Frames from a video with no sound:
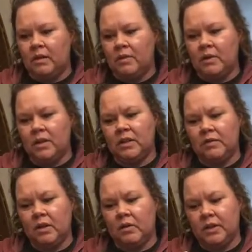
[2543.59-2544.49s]
If you guys have any
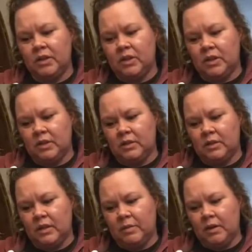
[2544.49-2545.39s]
questions,
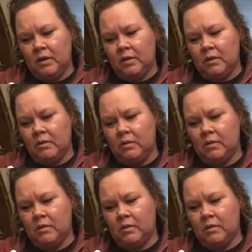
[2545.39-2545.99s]
let me know.